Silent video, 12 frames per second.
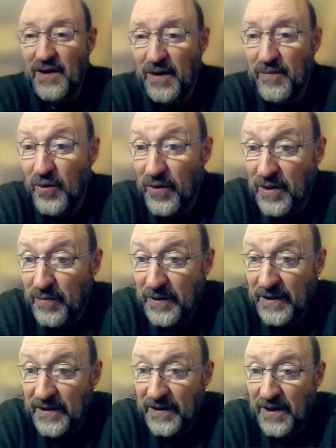a more
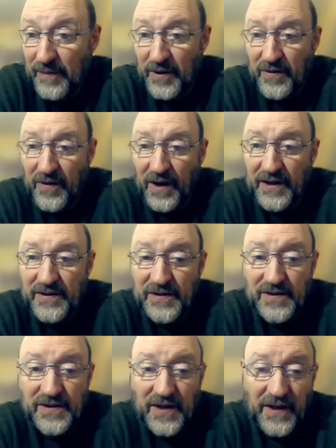completely democratic
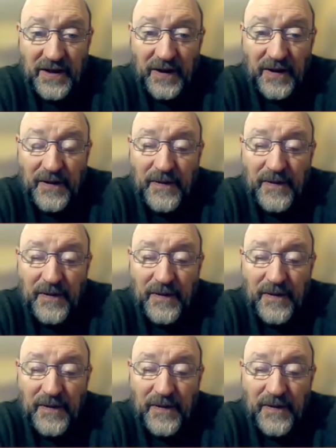society.